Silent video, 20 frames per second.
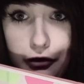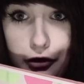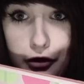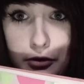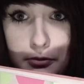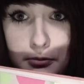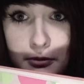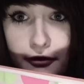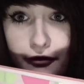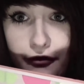
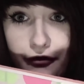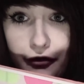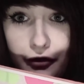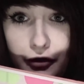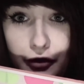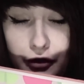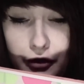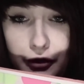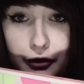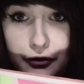room
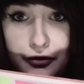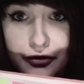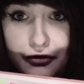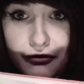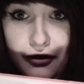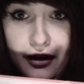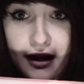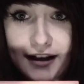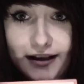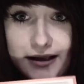for you to
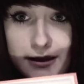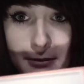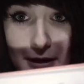write